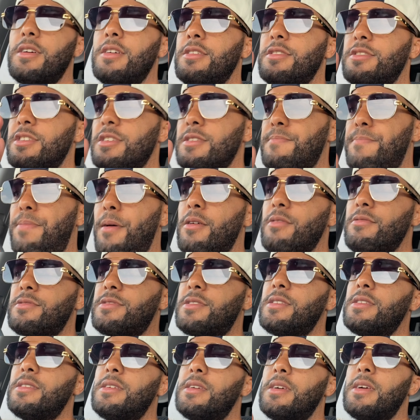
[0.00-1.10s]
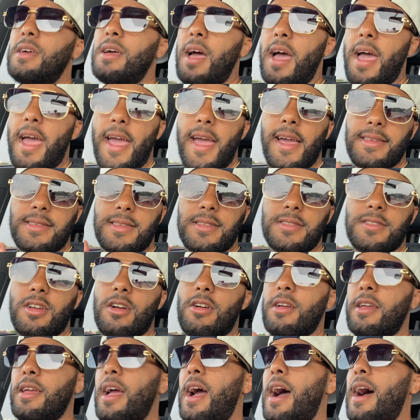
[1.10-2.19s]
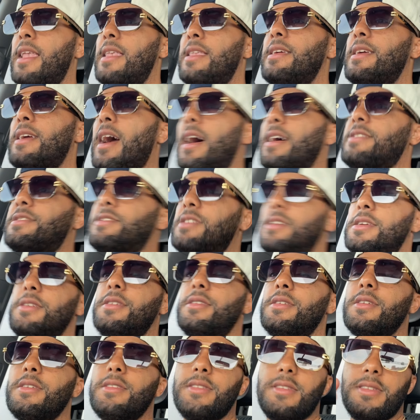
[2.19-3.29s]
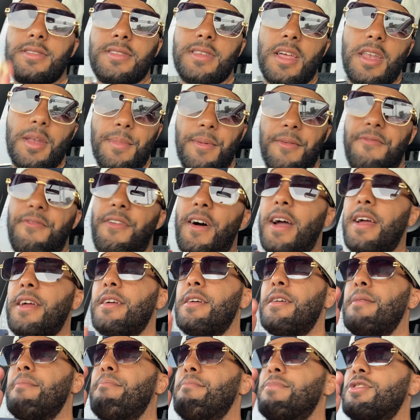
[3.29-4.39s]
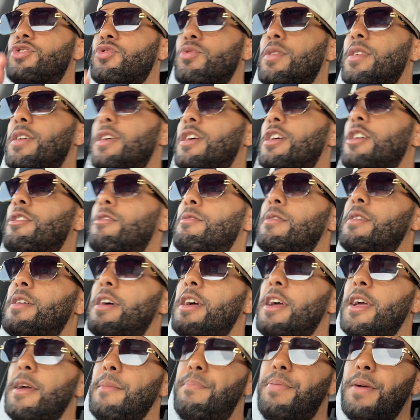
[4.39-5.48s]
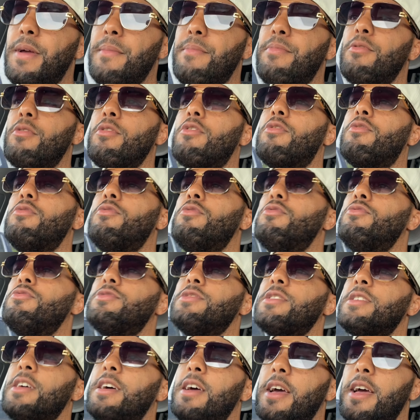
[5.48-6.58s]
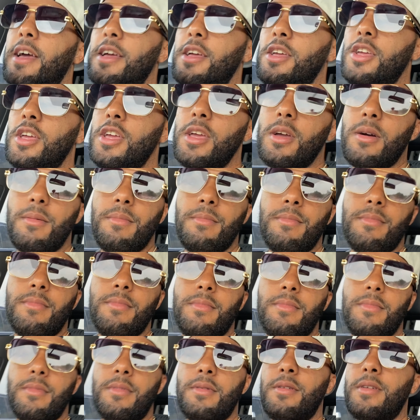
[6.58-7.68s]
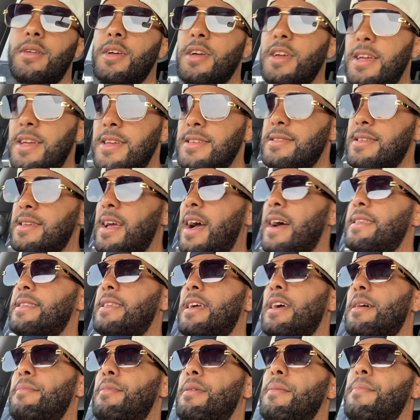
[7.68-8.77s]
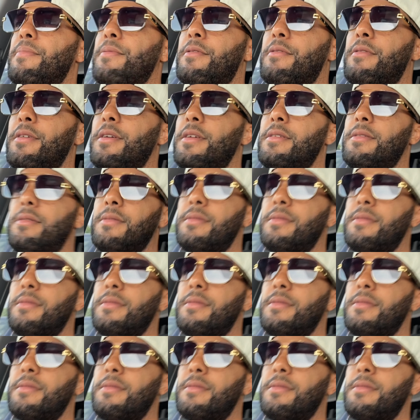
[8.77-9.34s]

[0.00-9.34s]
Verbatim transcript: just posted asking Turki Alalshikh to set up a fight between him and Pitbull Cruz and him. He's a goddamn hypocrite